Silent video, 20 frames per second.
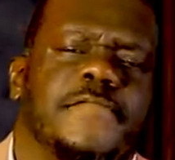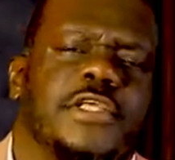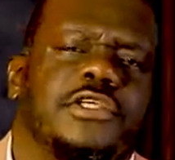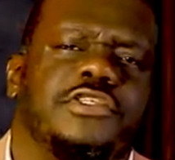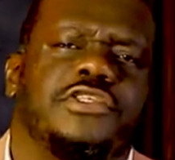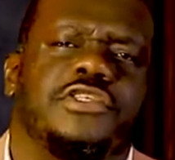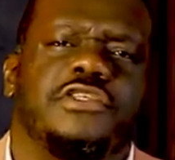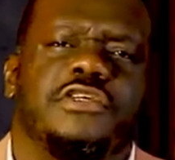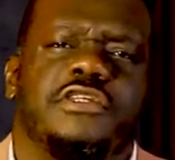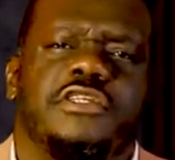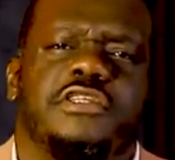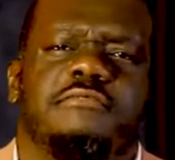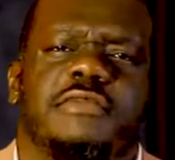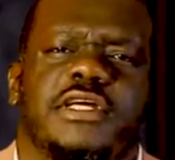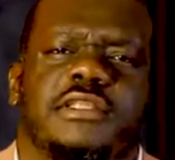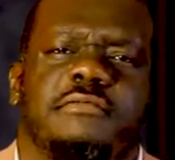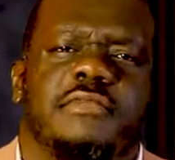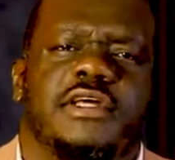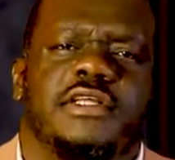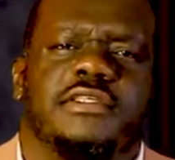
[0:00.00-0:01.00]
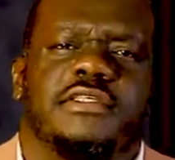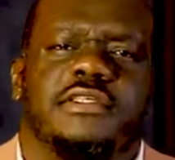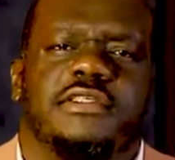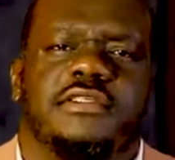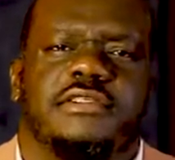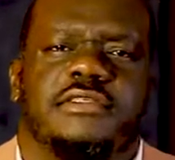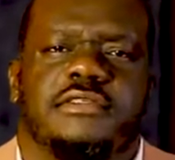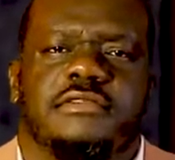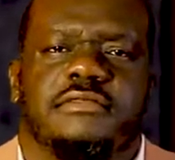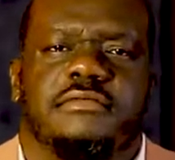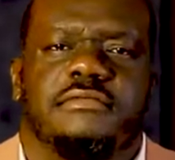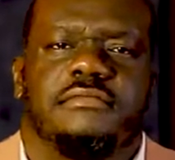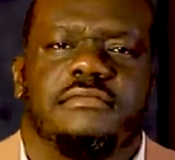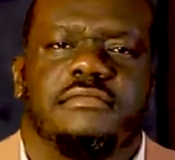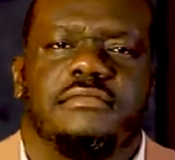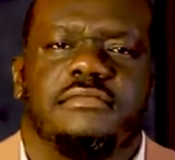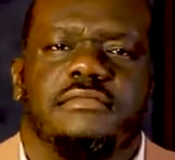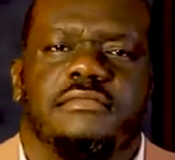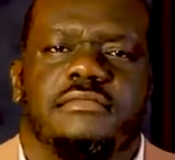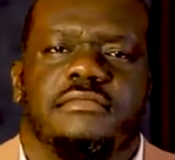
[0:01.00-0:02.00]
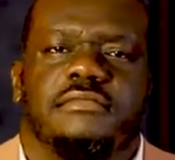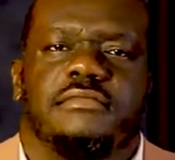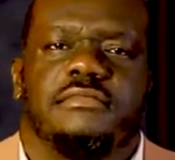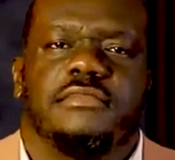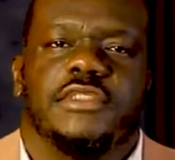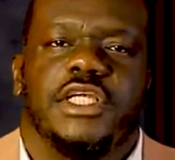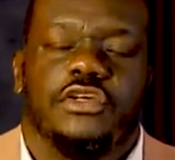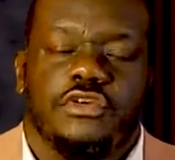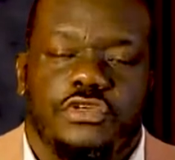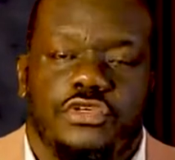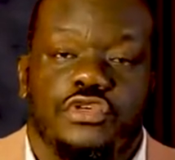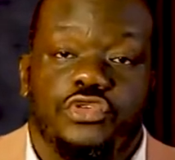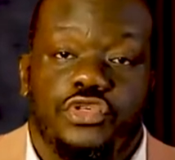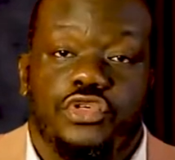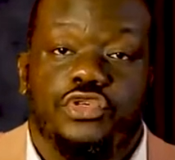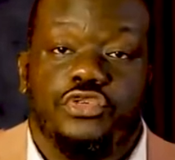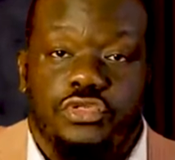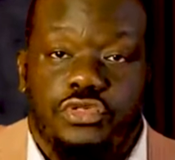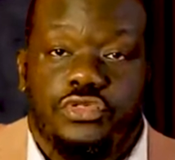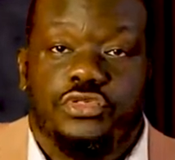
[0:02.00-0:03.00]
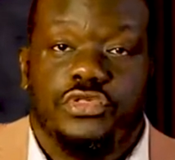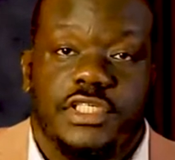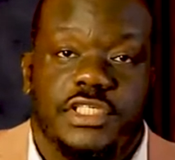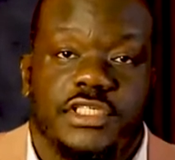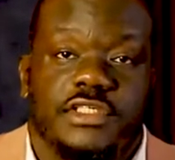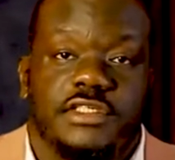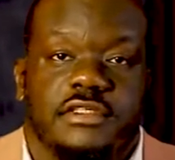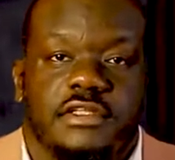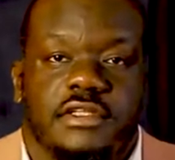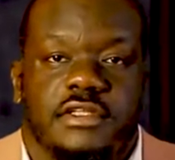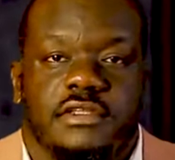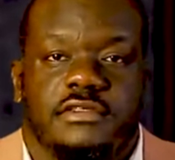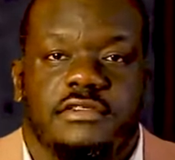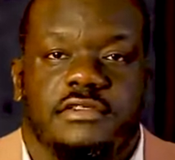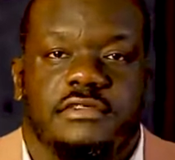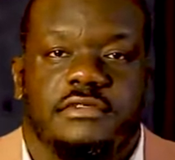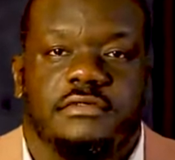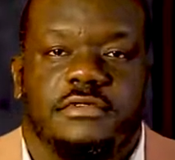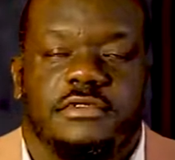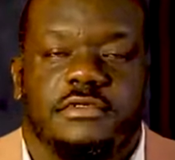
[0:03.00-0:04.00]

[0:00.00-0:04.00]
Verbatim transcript: you studied mathematics. You know, you, you, you did some,